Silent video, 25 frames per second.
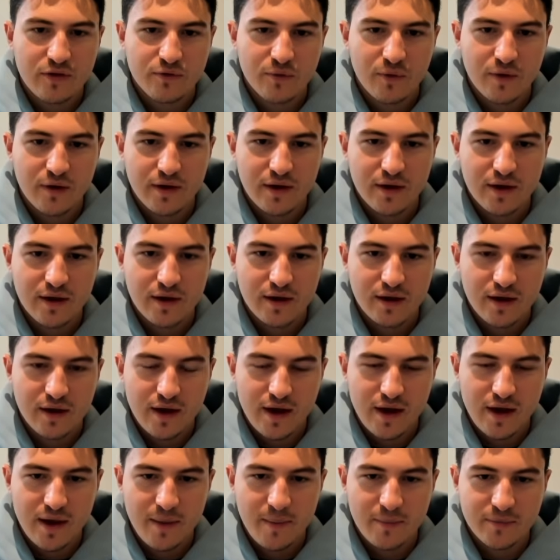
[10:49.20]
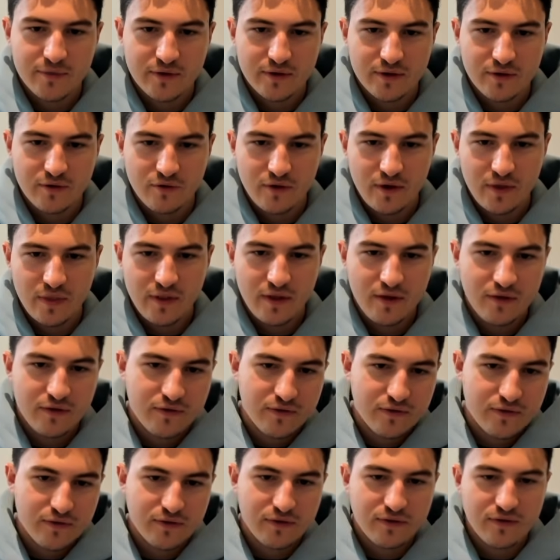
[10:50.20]
that's working. I'm just gonna run
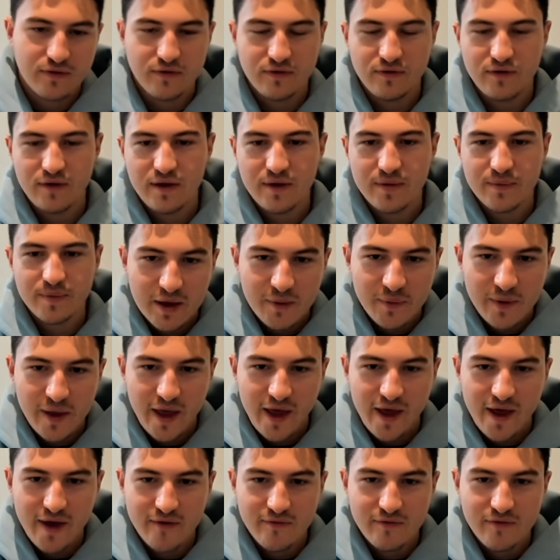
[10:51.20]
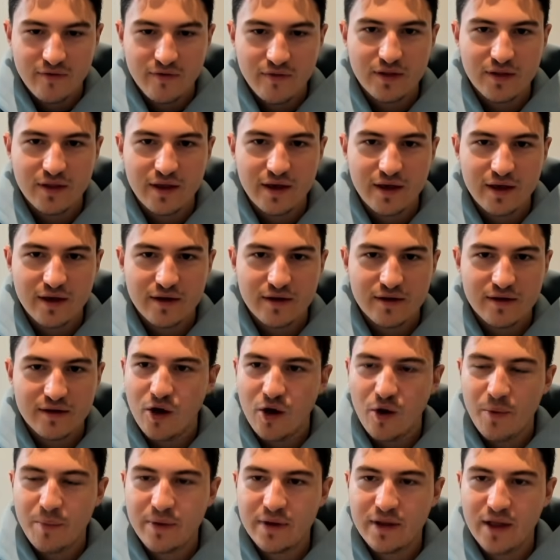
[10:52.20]
this to see. Now we have the link. I'm
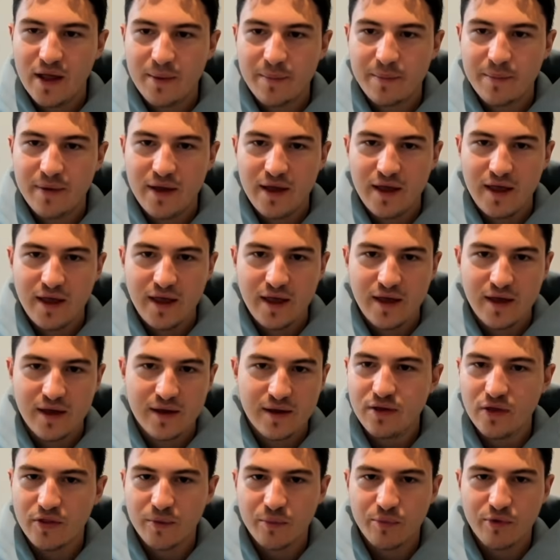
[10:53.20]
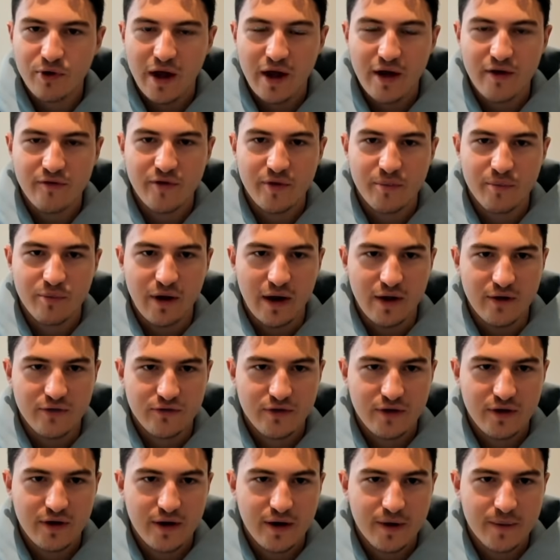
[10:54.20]
gonna open up another private browser